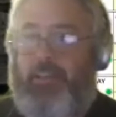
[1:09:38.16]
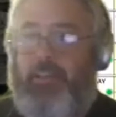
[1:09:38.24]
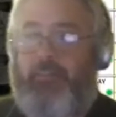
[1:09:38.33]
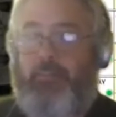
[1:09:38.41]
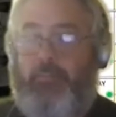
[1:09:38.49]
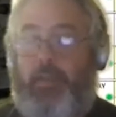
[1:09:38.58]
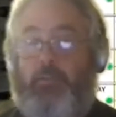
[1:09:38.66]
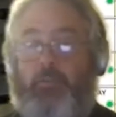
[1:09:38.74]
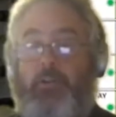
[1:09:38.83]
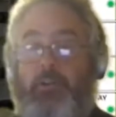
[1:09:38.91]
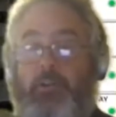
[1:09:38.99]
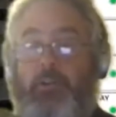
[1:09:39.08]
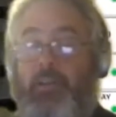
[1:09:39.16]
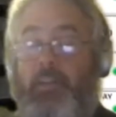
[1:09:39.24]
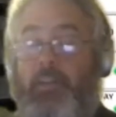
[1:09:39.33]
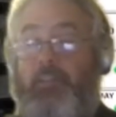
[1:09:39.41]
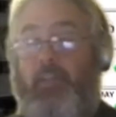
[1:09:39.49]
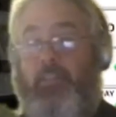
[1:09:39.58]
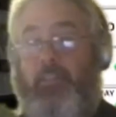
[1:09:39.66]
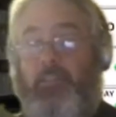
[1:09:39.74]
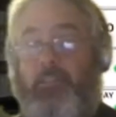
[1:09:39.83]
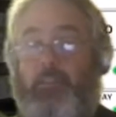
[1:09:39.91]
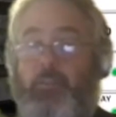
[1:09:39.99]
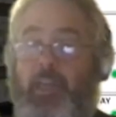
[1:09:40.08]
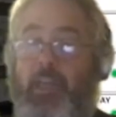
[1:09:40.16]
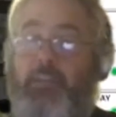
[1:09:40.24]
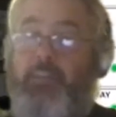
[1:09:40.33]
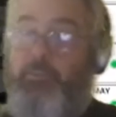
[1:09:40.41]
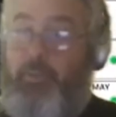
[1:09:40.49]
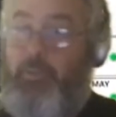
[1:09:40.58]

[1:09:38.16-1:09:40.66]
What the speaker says: to the manual. The other thing to look at is we've got a